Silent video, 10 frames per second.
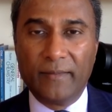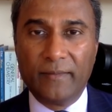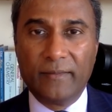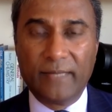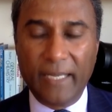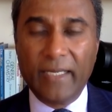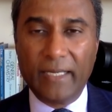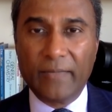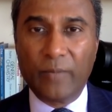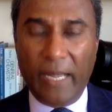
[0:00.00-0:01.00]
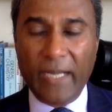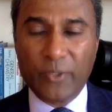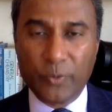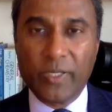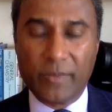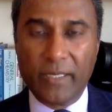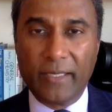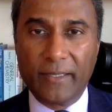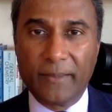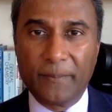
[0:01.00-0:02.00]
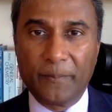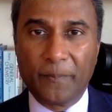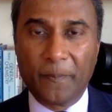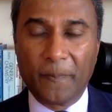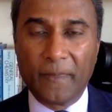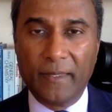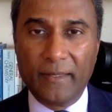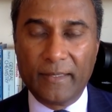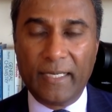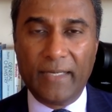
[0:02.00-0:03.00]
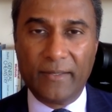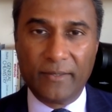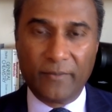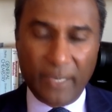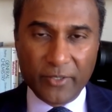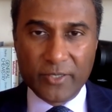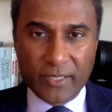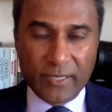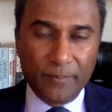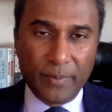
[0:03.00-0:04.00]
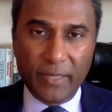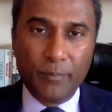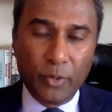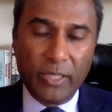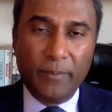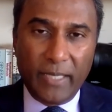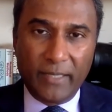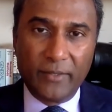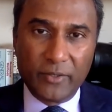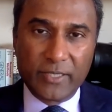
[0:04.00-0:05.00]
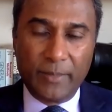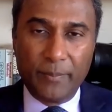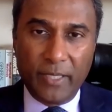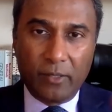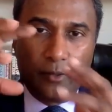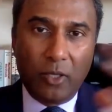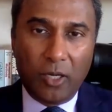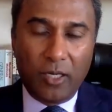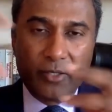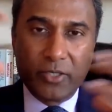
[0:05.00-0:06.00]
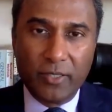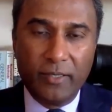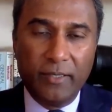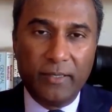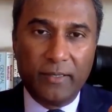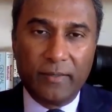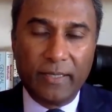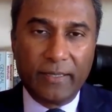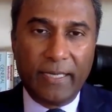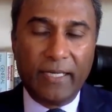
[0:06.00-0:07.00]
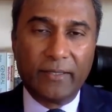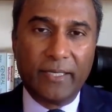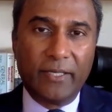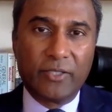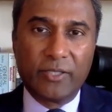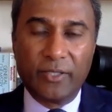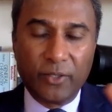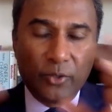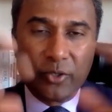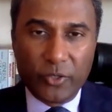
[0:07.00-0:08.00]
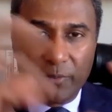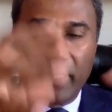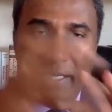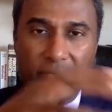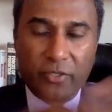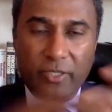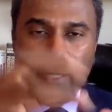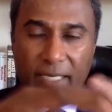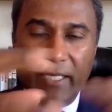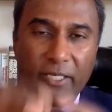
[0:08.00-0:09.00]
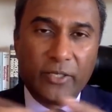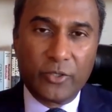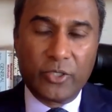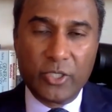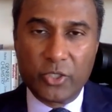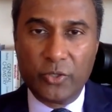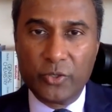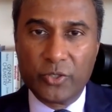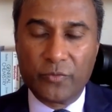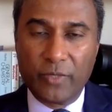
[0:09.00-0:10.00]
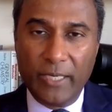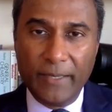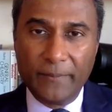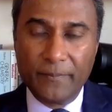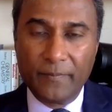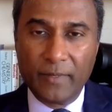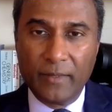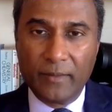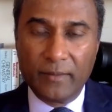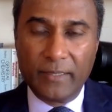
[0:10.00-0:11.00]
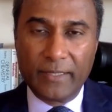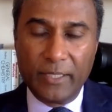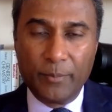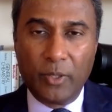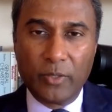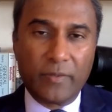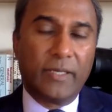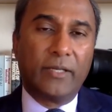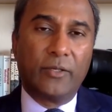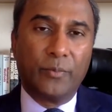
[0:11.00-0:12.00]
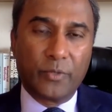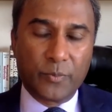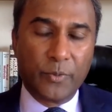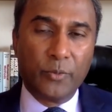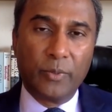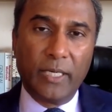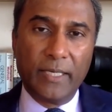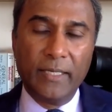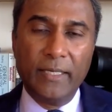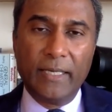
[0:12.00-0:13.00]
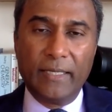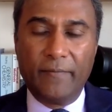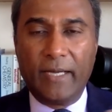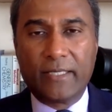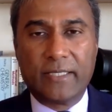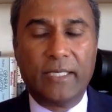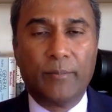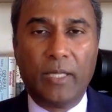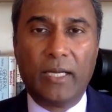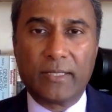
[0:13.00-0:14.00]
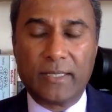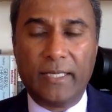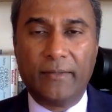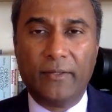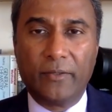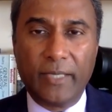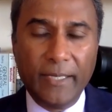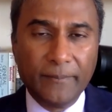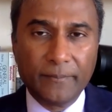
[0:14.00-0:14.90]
They actually think that the virus is some big boogeyman, it's got big claws like alligators and it goes into your body and starts eating your tissues, right? Like the Ebola thing, and you spew blood and the vaccine blocks that, okay?